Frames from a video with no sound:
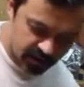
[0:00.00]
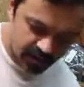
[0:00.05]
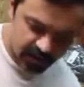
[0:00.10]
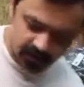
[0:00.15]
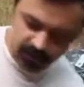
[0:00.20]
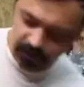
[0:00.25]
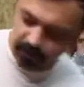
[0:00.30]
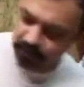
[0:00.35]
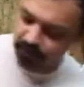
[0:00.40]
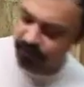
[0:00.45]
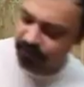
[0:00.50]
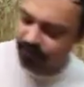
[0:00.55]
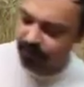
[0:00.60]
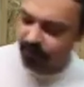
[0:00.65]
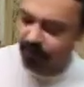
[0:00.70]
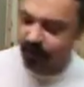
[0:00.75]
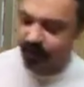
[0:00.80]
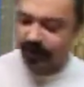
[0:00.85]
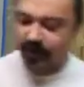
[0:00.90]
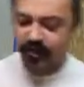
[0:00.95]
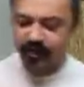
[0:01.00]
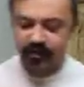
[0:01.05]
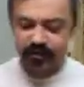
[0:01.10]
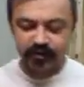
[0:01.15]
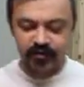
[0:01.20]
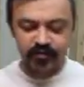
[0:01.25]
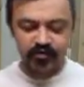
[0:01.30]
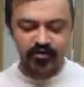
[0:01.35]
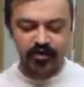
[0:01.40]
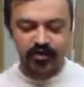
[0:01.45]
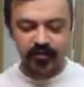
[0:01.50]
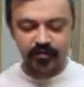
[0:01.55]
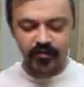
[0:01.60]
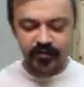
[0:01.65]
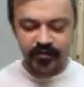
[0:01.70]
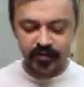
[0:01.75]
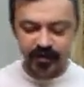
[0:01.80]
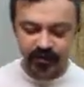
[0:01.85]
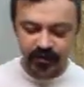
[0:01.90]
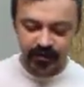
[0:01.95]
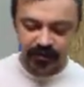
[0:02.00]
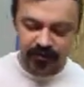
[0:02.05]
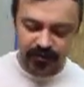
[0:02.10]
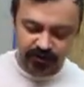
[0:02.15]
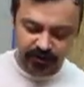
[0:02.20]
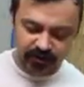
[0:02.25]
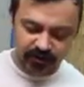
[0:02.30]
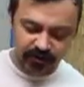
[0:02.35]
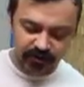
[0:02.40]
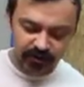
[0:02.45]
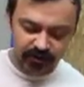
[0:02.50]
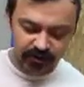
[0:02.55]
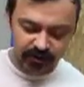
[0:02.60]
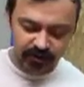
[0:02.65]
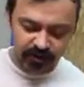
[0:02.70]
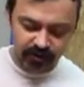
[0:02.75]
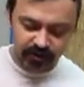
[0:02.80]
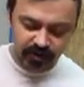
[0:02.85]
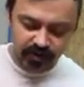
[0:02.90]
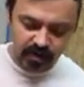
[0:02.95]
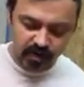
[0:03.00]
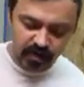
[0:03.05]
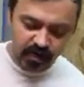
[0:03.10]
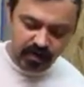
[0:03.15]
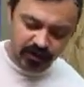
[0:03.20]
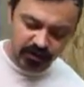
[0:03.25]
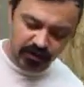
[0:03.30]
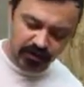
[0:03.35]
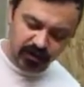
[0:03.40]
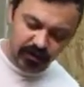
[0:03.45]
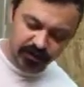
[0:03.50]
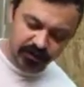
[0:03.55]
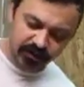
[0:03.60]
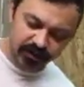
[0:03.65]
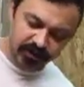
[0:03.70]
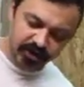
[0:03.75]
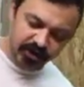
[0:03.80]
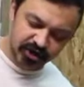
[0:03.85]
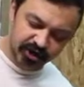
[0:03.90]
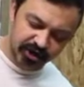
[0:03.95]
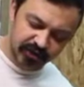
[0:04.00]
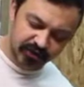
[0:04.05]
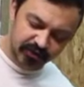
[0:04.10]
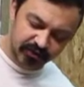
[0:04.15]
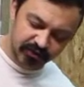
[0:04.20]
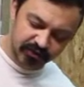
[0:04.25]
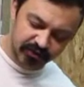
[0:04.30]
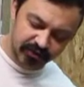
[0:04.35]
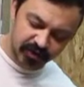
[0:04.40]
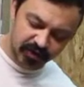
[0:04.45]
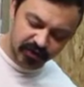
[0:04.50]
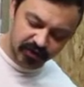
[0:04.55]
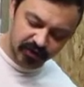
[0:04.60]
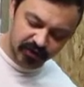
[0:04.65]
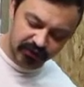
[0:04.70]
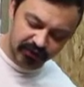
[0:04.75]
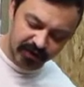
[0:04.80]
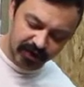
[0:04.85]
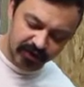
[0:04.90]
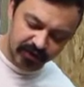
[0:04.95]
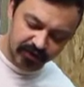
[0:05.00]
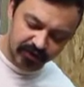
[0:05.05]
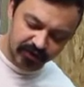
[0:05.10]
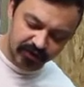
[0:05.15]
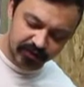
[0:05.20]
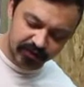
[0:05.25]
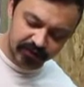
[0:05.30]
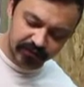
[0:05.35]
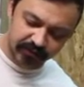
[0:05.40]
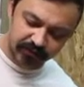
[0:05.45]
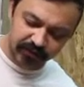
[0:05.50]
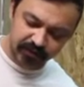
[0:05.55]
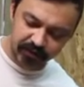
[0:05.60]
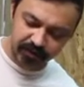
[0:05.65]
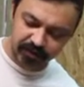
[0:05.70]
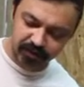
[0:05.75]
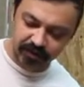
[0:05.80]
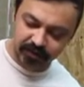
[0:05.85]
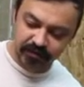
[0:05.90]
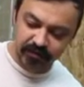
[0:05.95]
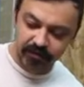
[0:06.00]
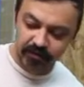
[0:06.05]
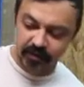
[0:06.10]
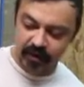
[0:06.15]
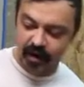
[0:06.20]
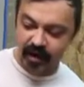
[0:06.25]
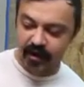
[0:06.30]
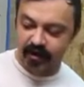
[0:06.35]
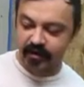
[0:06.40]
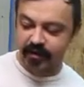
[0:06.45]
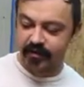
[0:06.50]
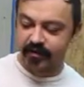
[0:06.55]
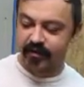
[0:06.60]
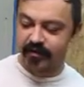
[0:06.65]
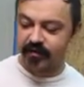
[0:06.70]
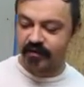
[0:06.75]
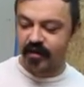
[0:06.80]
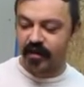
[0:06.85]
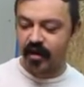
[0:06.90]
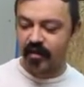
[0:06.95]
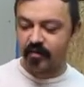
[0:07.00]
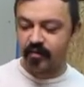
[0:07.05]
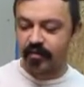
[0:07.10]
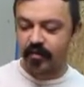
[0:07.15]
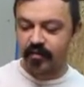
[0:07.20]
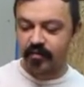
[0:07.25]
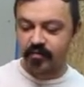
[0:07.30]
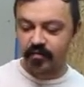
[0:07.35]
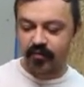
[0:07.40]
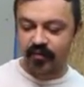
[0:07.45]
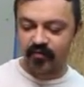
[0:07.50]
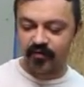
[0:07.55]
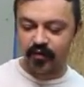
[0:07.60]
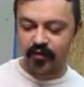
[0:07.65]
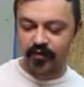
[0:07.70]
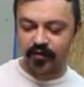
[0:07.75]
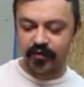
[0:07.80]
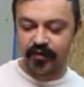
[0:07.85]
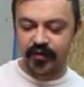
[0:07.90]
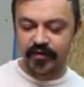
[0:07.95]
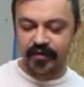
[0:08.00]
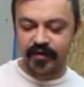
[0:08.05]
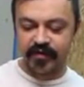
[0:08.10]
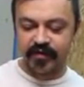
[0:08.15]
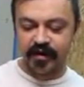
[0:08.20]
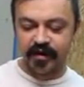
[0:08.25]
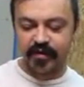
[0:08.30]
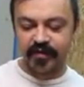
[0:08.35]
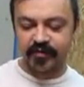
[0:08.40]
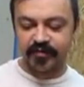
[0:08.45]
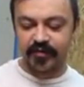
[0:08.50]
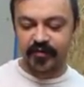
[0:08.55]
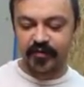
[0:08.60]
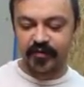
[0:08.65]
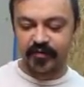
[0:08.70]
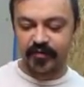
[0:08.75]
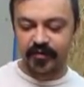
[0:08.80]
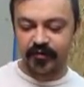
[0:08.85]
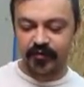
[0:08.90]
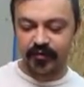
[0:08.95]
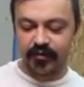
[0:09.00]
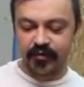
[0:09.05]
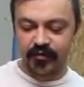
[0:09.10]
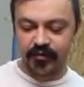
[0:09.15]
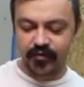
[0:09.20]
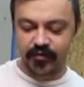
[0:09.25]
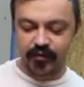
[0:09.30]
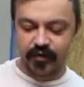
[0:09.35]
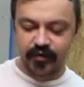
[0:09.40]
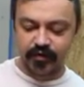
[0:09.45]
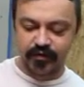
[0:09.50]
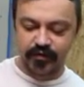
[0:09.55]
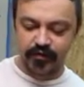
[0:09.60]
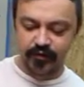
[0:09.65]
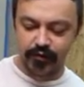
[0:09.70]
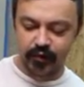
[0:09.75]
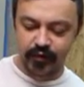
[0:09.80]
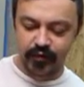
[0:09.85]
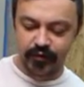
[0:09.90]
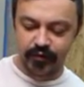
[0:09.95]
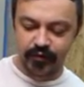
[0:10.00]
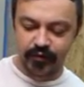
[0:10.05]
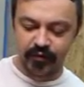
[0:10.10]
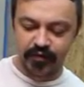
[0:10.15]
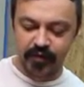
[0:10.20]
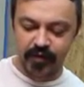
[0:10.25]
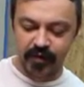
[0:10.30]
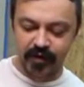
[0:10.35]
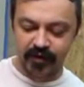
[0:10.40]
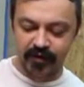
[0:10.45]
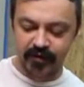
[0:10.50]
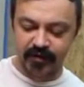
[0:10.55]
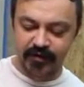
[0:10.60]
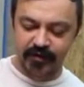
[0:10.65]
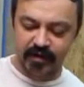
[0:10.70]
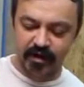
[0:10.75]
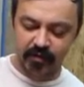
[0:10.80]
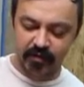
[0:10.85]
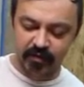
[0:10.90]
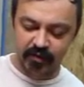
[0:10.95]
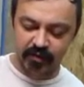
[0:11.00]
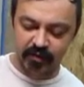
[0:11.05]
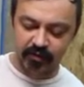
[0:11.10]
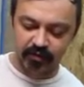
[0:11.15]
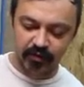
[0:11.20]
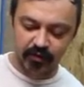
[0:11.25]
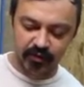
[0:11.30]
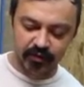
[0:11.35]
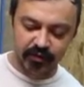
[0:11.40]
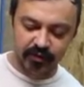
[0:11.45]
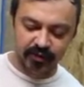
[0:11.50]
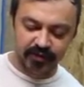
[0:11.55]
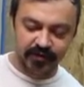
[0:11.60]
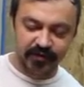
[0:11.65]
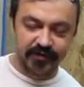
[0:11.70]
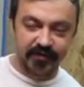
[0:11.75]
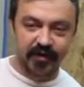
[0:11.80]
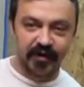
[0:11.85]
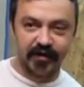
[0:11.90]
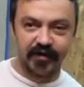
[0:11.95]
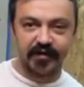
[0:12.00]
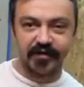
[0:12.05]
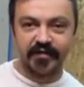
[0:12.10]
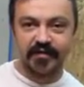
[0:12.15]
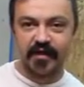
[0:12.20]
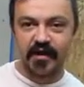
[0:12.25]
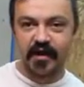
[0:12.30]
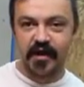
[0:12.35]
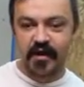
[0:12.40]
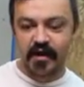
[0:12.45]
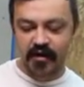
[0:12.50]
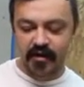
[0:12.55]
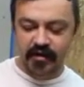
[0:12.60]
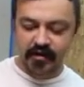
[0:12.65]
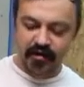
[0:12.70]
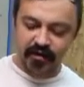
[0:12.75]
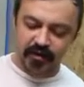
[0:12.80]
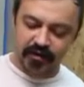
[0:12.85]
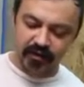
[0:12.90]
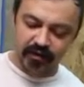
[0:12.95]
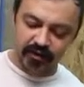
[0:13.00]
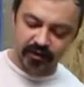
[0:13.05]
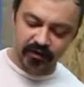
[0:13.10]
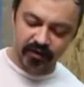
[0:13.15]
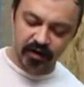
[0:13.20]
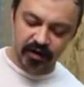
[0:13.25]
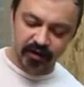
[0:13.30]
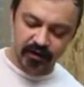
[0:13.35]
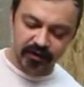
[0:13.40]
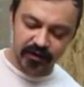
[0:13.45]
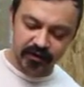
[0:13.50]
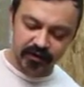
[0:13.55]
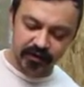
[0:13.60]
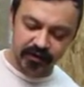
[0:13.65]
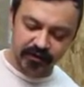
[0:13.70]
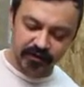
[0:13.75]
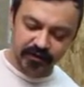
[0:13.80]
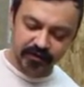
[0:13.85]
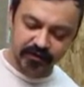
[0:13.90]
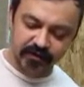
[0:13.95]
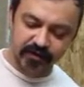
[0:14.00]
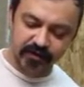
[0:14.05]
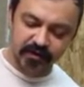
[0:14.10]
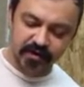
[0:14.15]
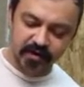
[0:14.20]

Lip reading: And this way, generally getting the channel carved out of the back and the top before you hit the side is the most difficult. Once you work through the back and the top and you're working on the sides, then cutting these